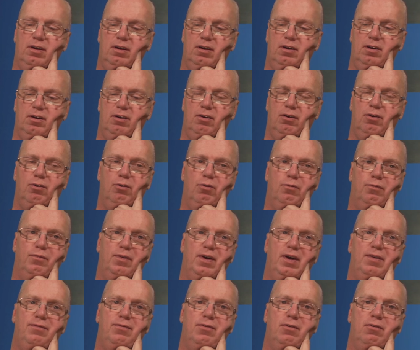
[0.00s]
the roof.
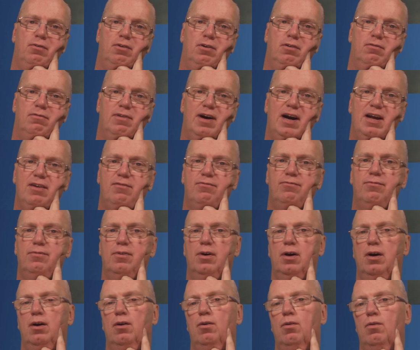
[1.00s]
If you're in a wide,
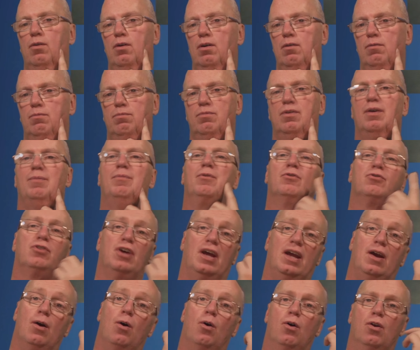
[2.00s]
I'm not
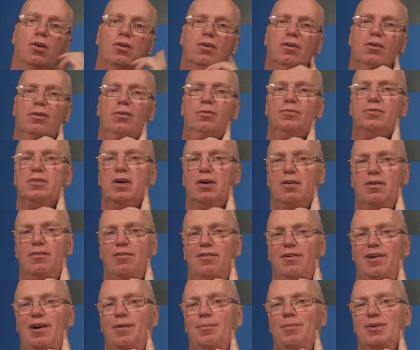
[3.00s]
saying all the roofs are,
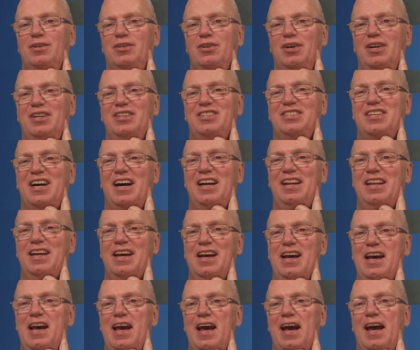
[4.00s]
but you're inside
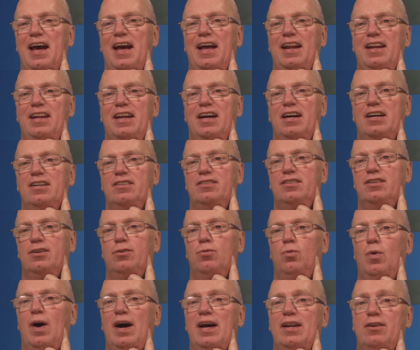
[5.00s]
and there's a
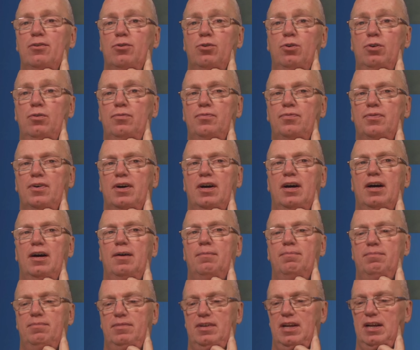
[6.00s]
wide roof,
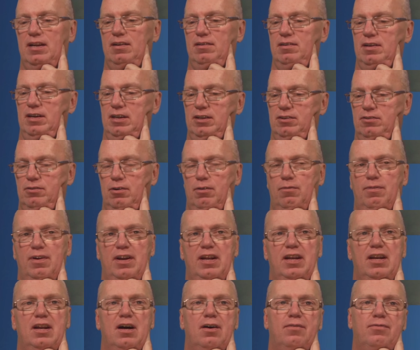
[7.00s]
then it's already
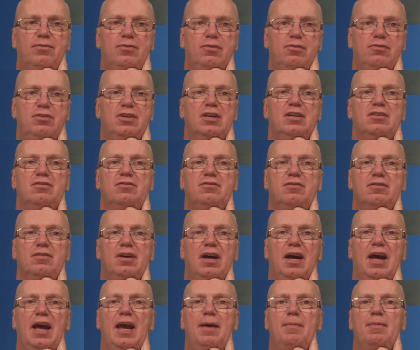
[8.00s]
enough to just
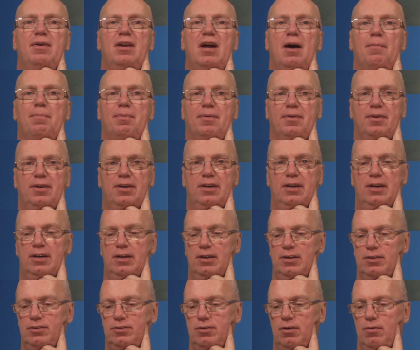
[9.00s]
aim it up.
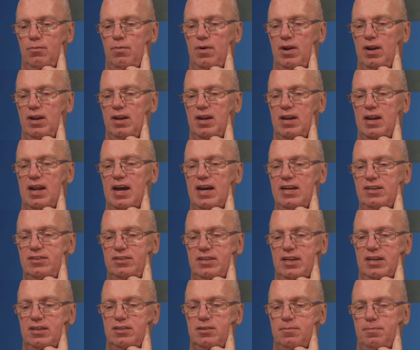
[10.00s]
So one of the nice
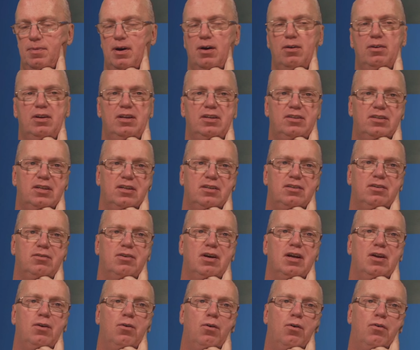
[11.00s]
things about this is that you
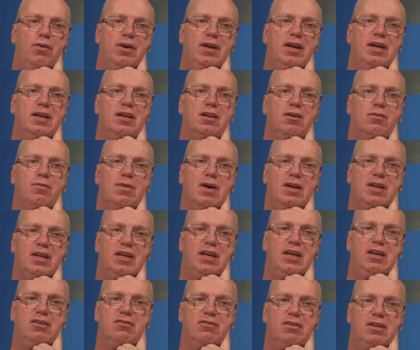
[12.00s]
can orient it quite
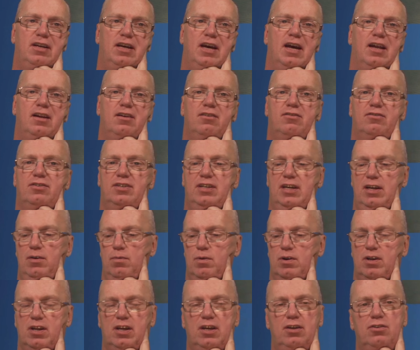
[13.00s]
easily and see
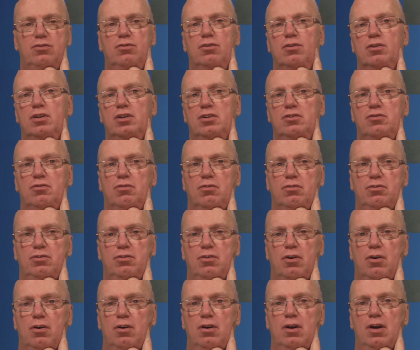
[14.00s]
what the result is on
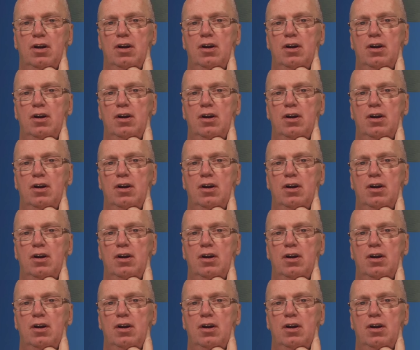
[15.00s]
your